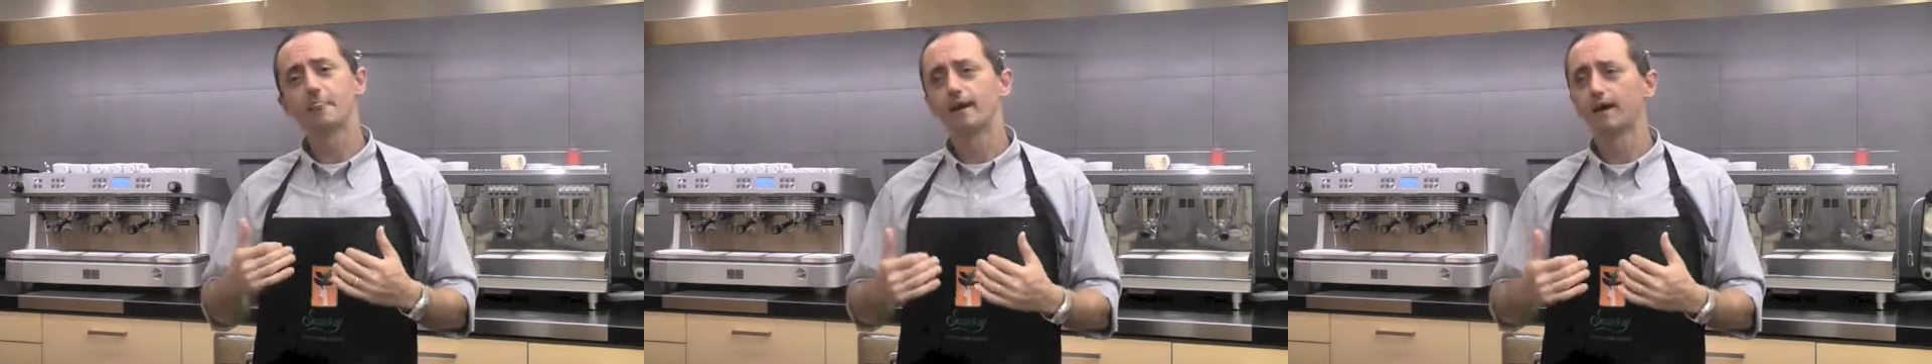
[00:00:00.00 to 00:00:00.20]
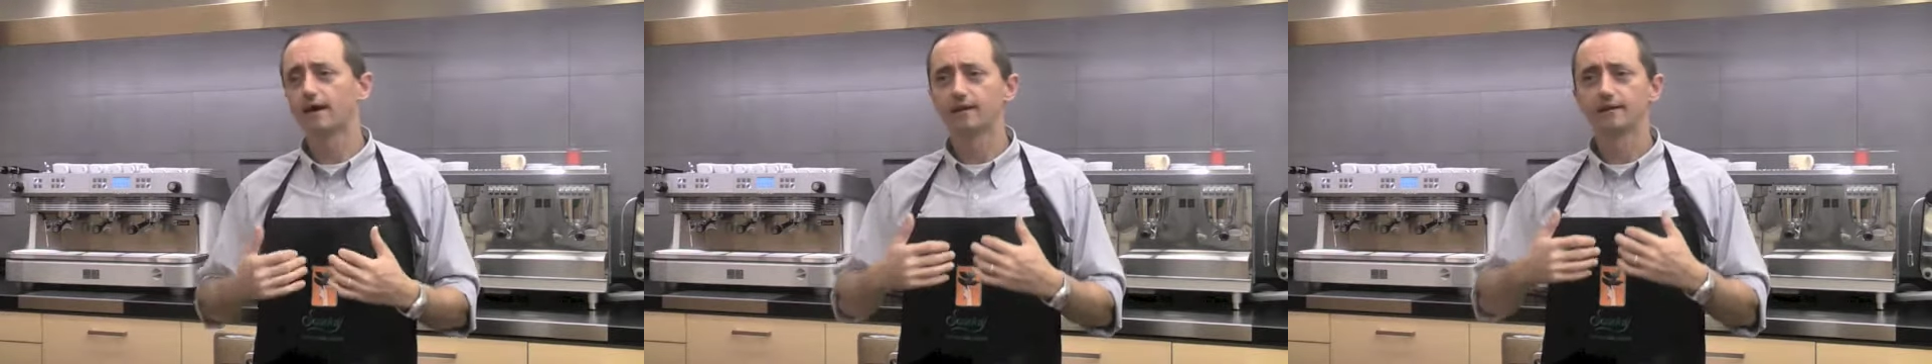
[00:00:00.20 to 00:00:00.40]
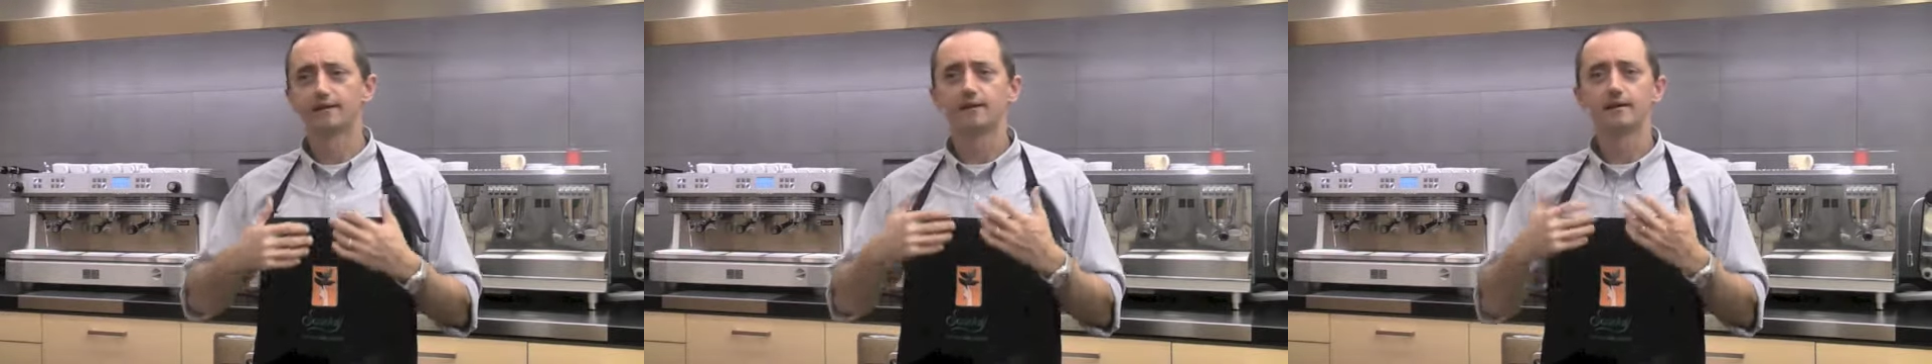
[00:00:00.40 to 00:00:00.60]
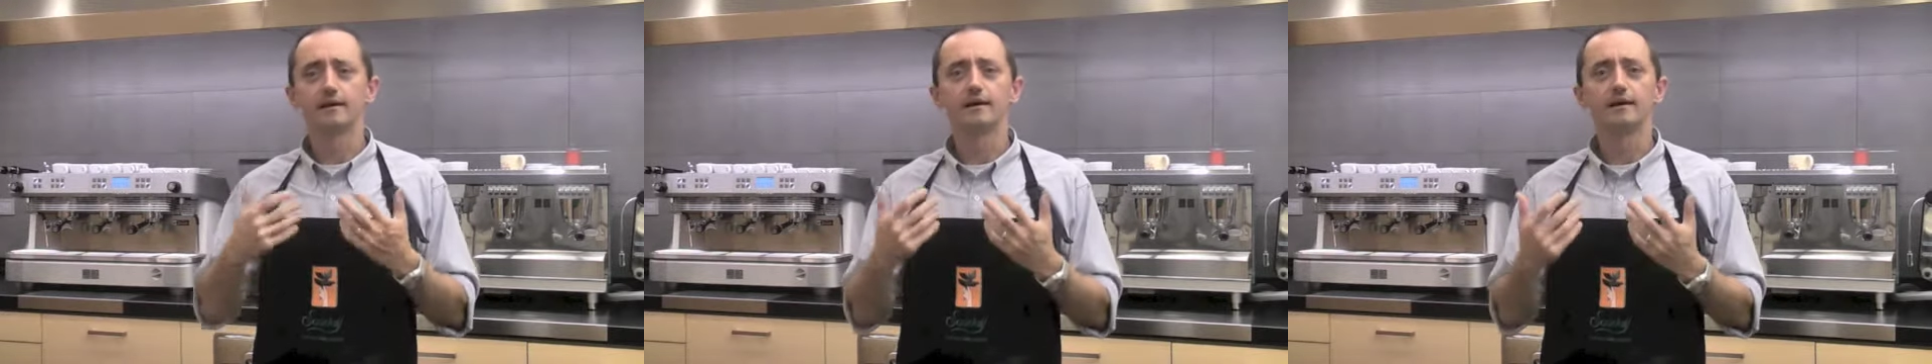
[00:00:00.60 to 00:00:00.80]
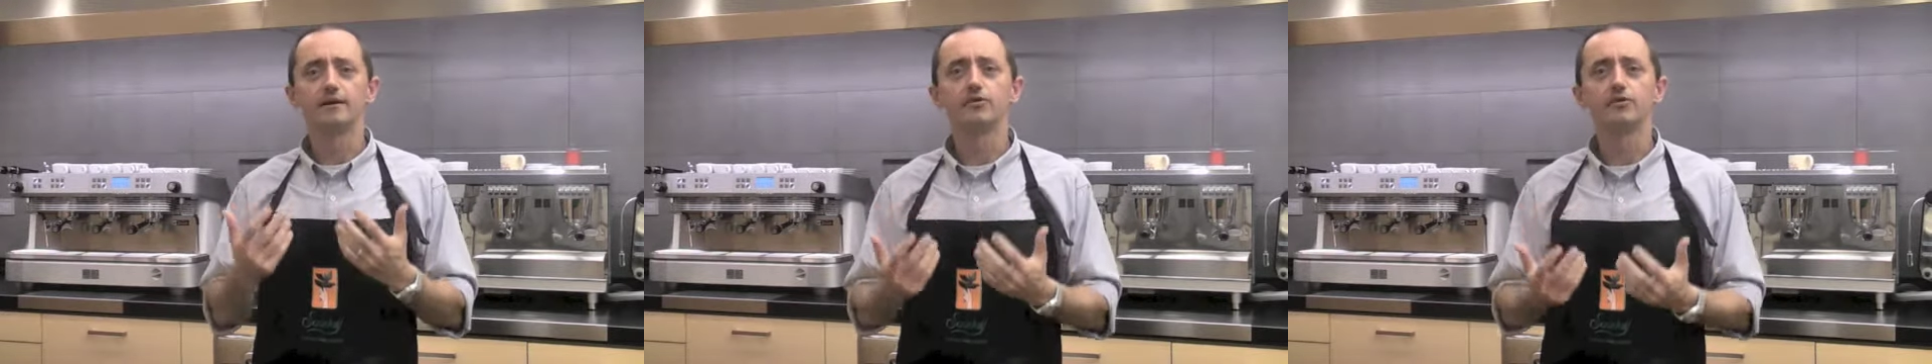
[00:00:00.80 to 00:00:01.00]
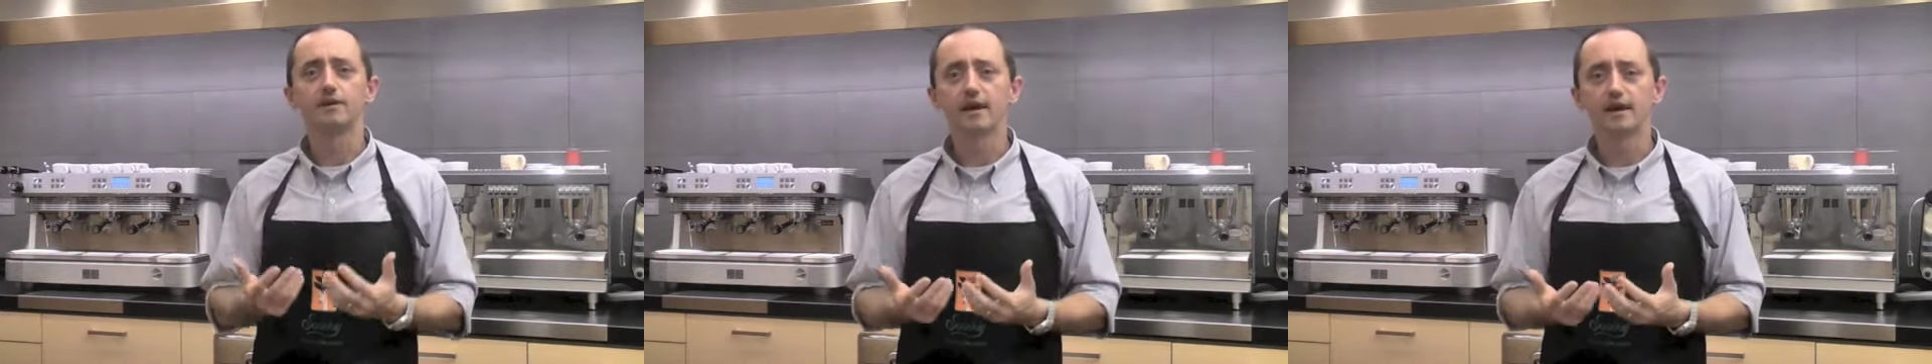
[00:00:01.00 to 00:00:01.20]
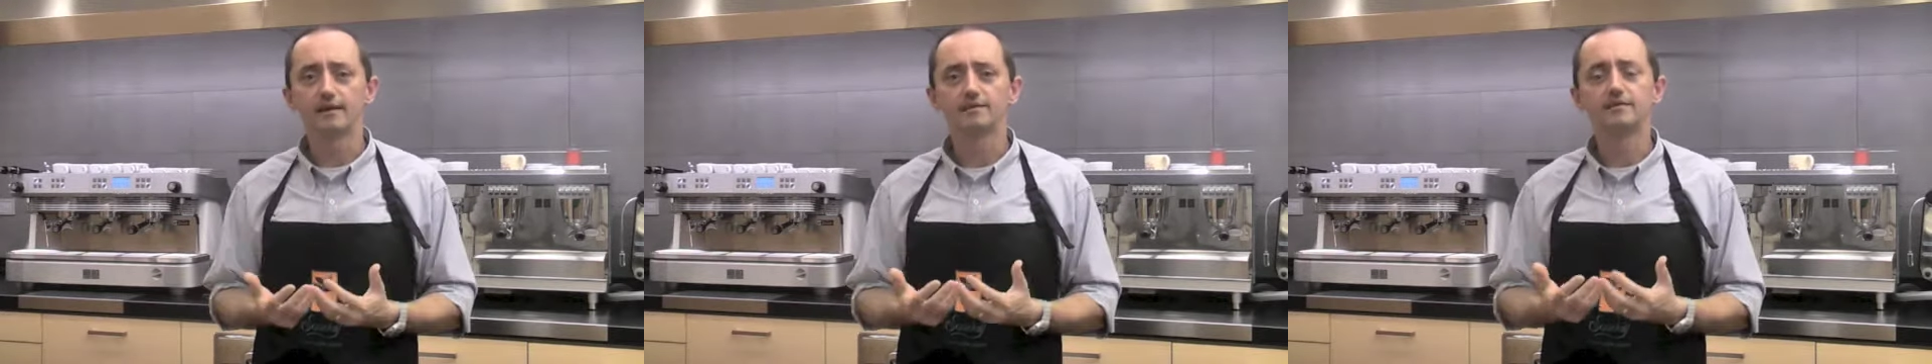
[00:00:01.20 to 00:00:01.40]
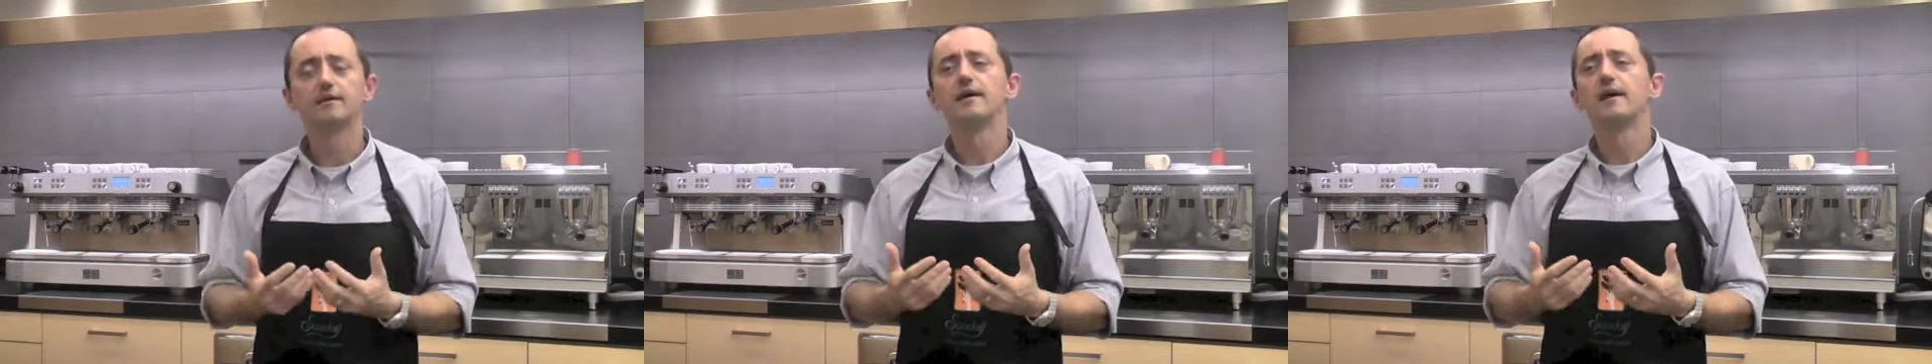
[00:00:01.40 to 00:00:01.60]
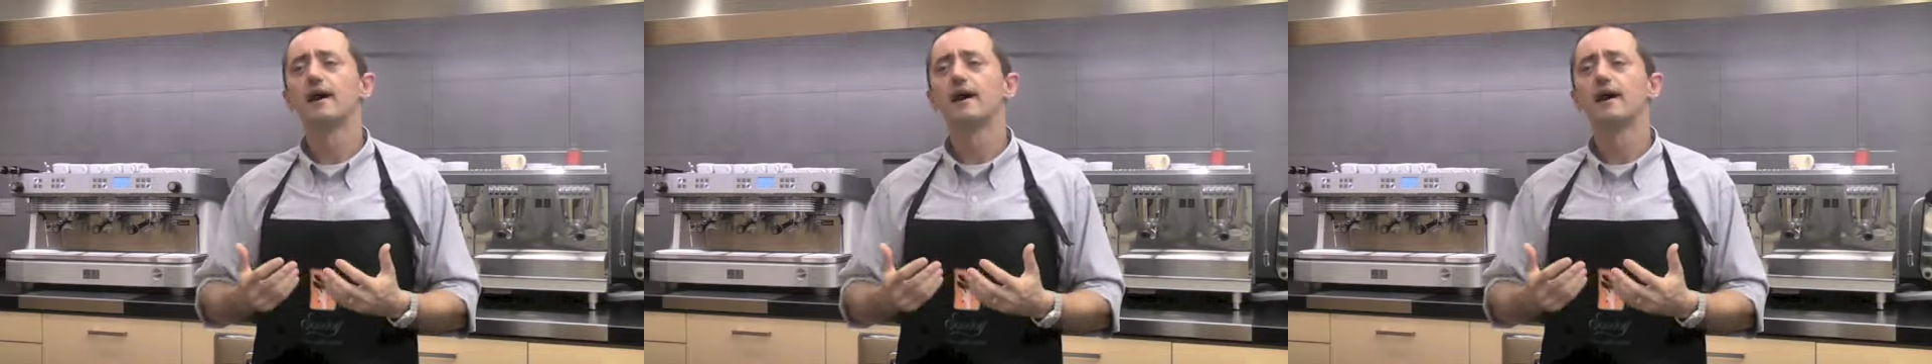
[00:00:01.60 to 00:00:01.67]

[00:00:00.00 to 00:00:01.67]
and create